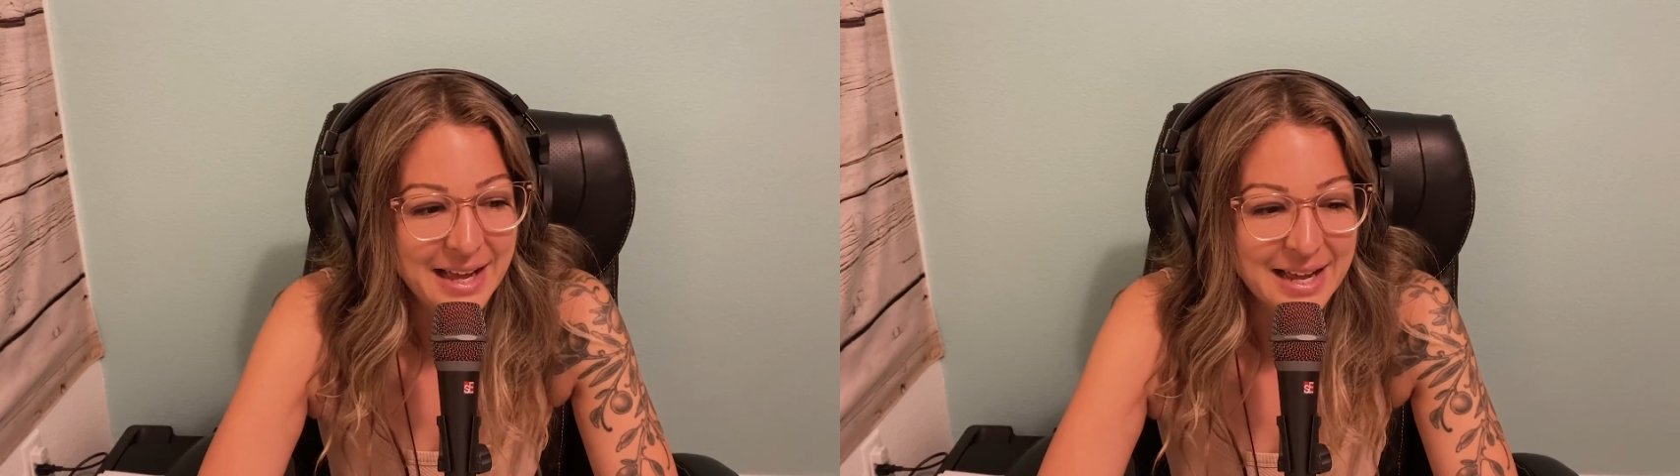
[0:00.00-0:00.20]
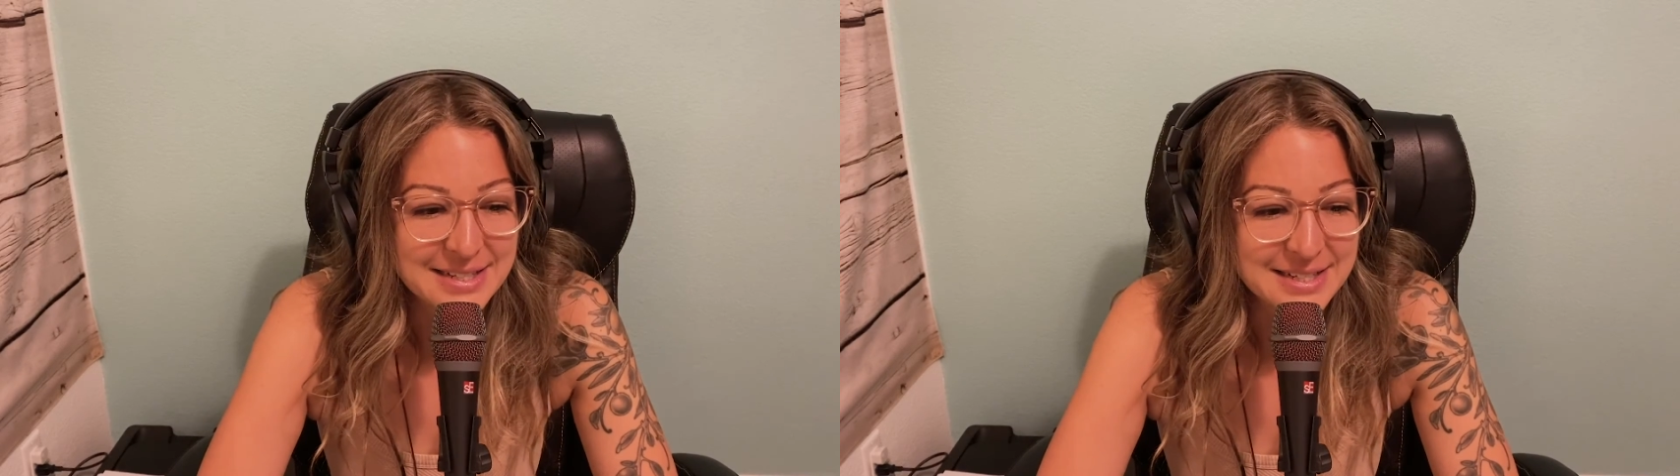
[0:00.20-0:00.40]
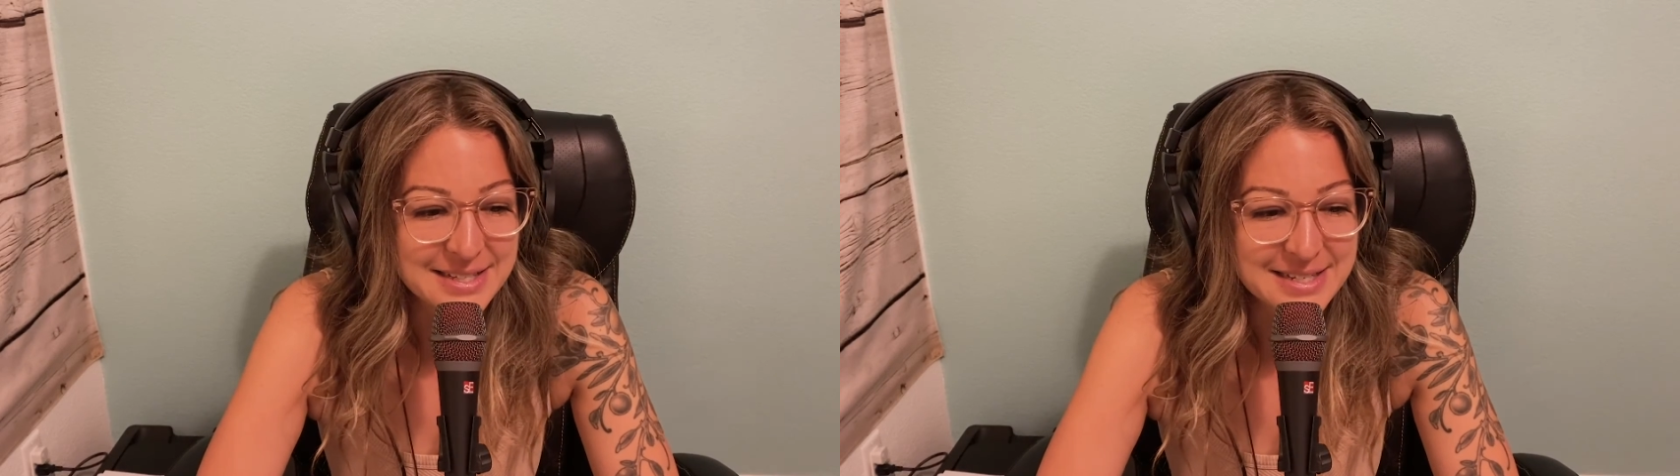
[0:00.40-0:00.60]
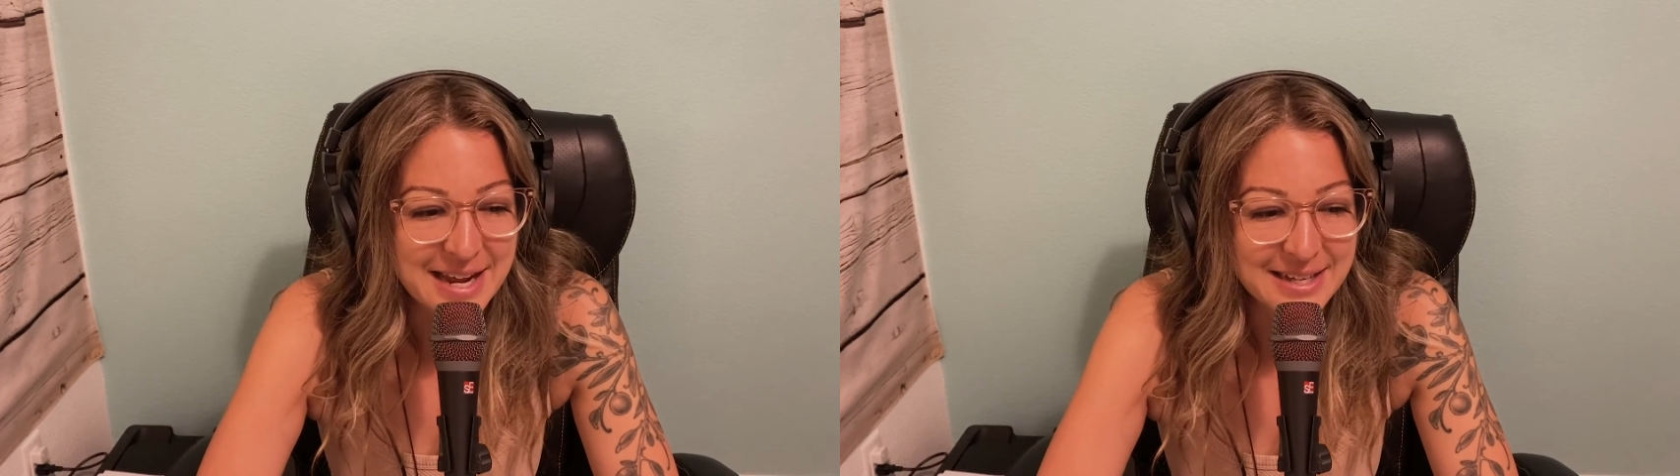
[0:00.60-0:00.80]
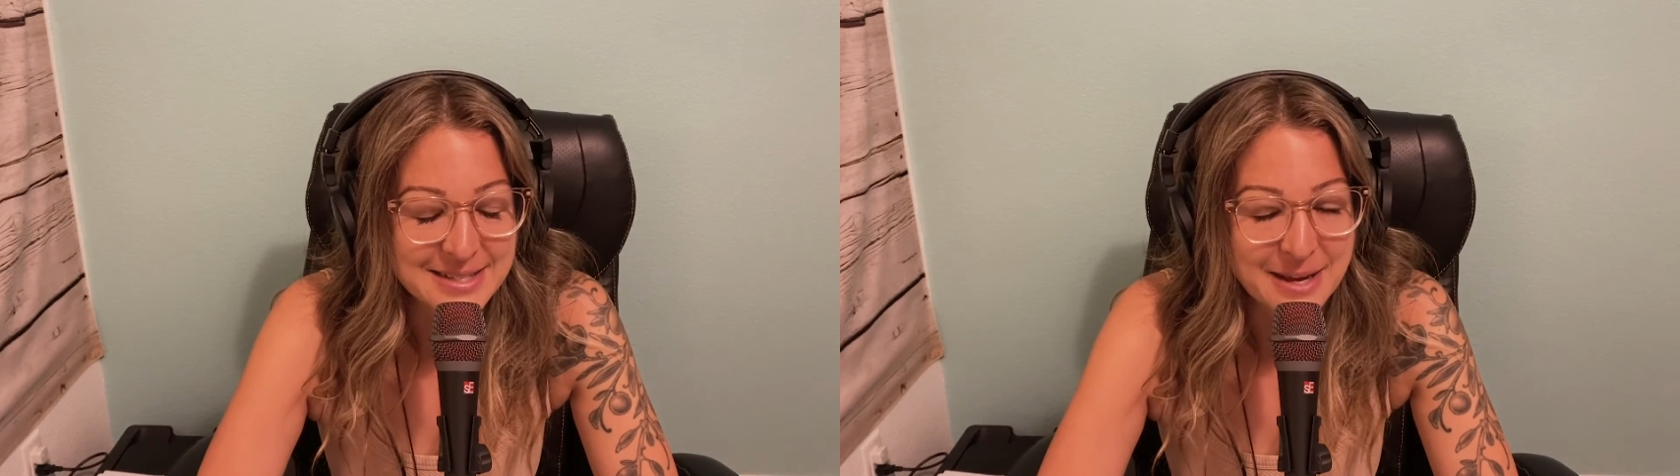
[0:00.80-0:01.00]
as it
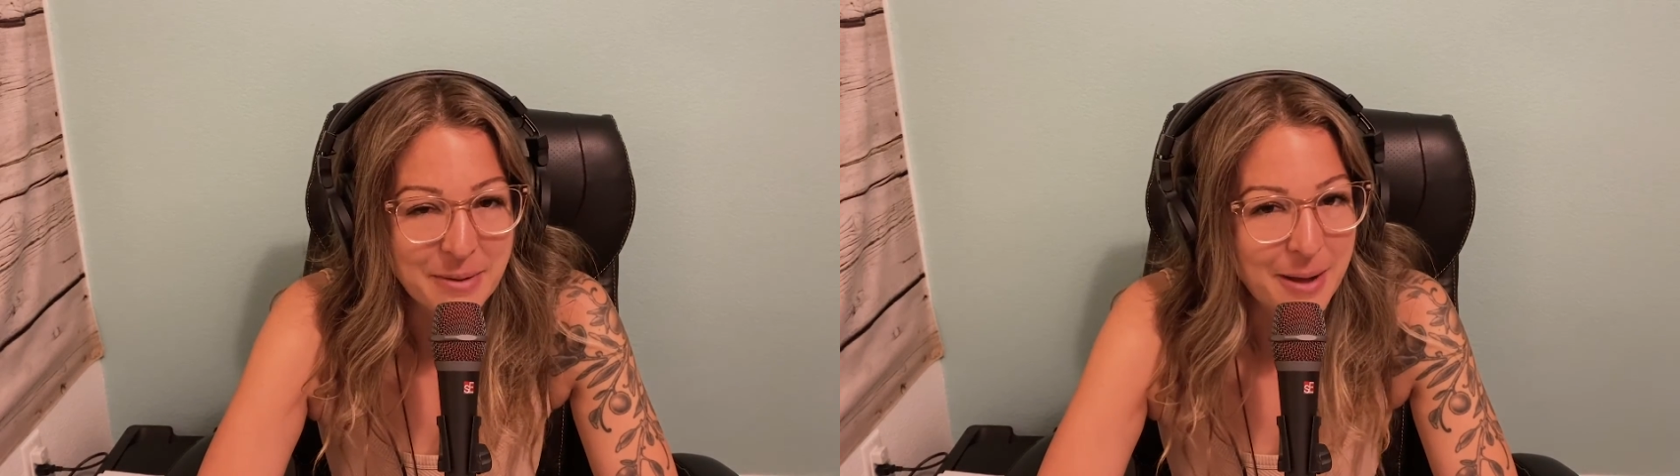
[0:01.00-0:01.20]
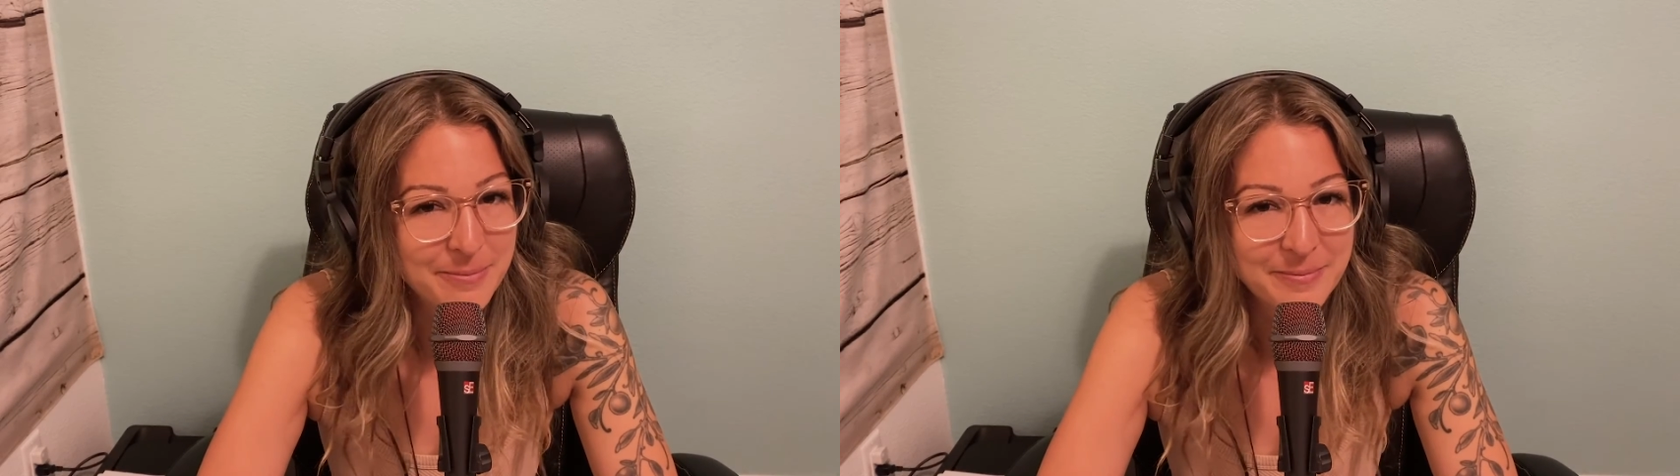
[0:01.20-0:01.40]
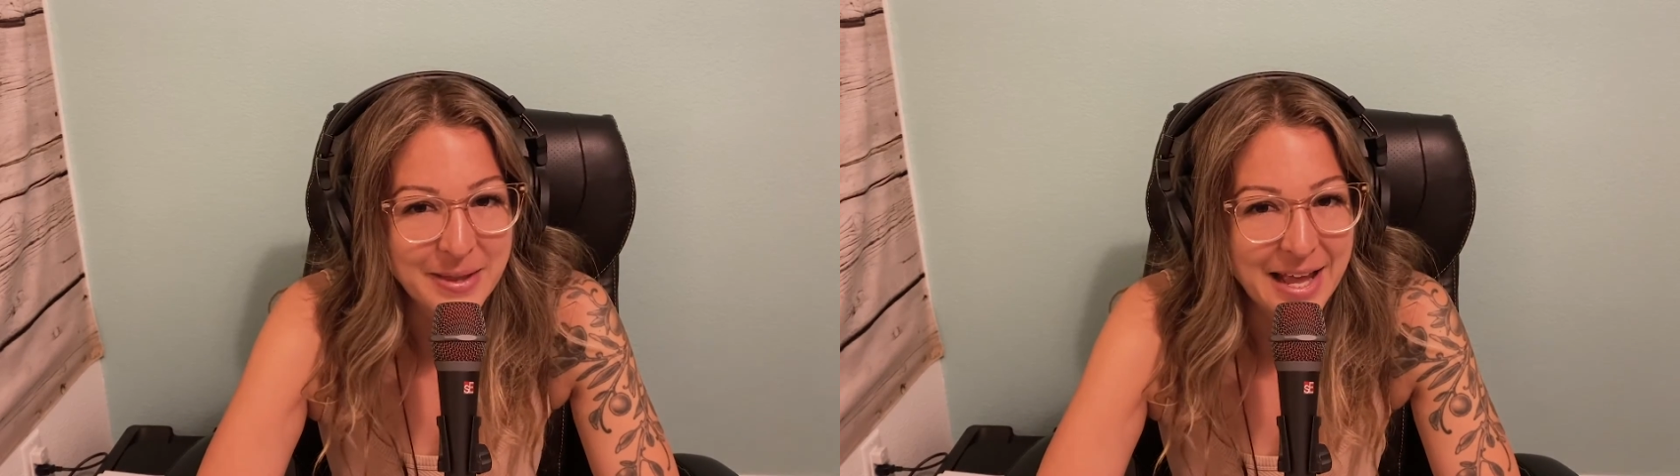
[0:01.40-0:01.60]
stands, I'm